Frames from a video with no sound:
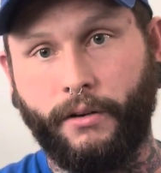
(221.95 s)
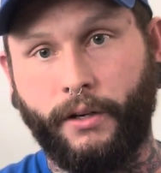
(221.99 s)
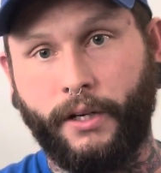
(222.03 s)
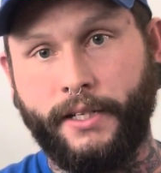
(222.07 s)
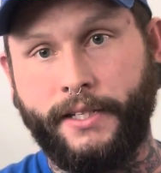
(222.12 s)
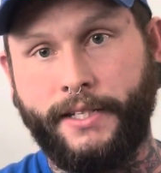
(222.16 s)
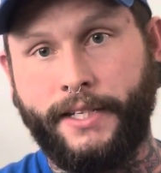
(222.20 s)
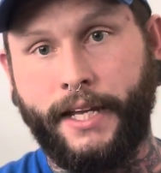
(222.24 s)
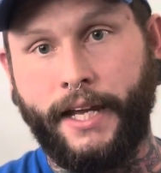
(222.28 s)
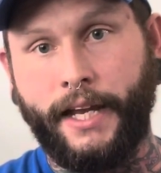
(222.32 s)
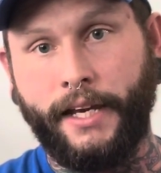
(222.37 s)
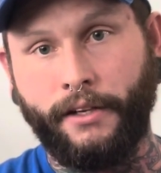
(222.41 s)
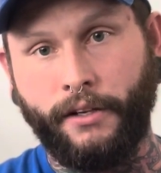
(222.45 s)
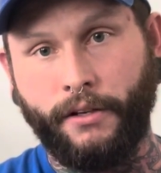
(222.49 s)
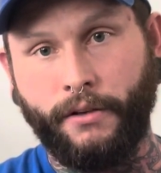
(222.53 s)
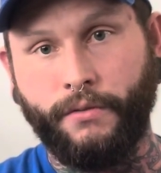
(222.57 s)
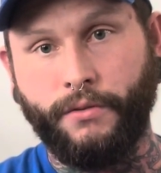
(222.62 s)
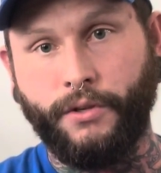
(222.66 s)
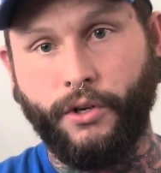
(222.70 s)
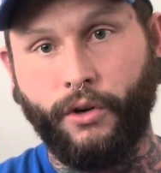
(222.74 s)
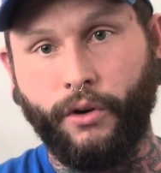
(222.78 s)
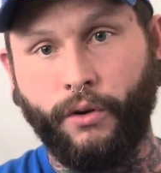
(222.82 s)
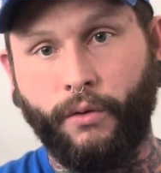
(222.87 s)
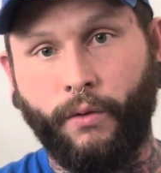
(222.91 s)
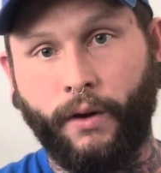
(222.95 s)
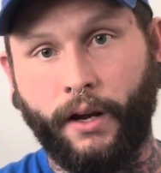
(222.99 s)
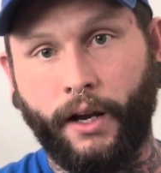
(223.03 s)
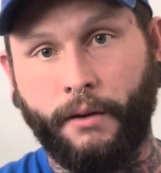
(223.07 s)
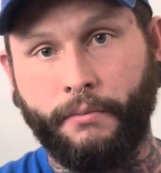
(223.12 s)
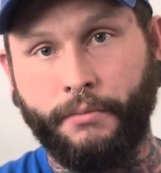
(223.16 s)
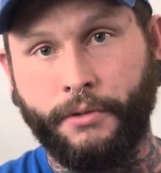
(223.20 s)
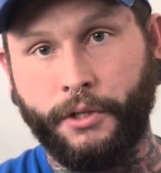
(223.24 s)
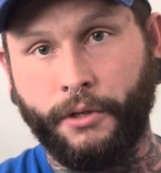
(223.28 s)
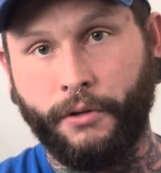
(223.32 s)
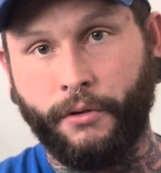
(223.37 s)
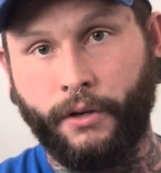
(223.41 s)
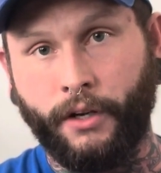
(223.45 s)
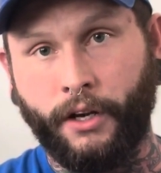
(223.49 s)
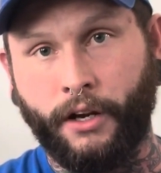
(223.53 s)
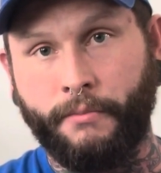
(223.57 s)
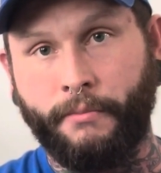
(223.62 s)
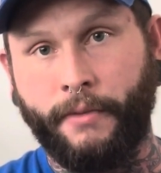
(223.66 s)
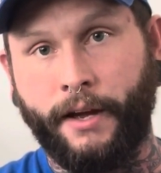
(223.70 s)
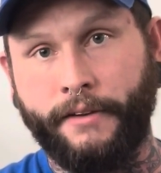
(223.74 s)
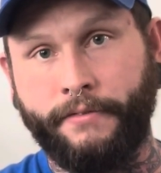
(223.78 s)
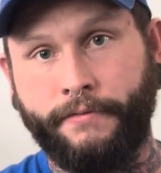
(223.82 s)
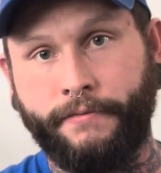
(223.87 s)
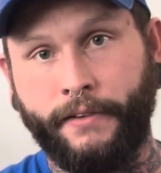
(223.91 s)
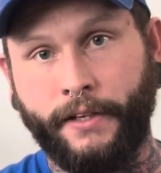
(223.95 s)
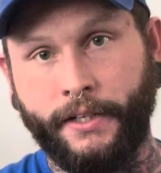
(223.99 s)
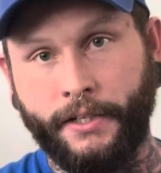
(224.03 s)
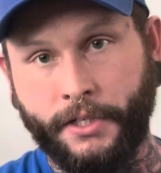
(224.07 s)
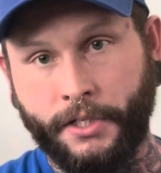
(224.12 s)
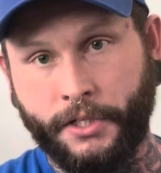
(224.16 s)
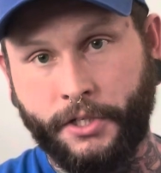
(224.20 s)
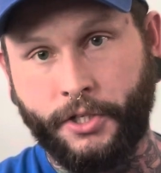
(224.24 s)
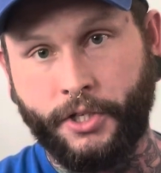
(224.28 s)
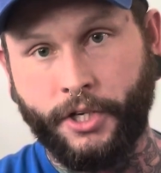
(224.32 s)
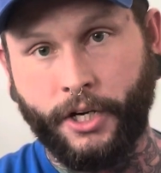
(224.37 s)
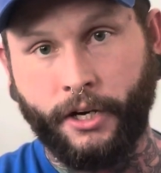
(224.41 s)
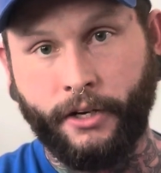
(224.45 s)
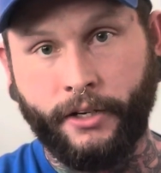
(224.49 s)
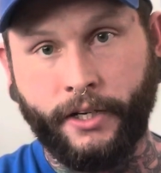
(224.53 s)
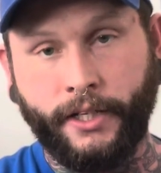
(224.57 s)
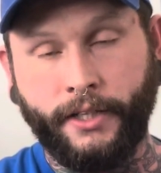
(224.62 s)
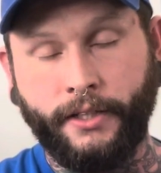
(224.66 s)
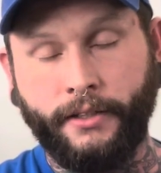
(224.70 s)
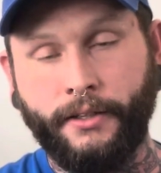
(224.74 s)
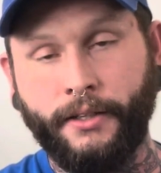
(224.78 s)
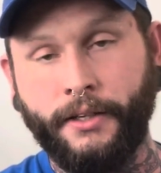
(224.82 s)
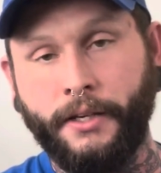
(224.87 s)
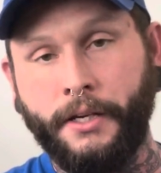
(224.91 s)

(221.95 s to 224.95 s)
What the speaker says: continue doing what I'm doing on my fitness journey.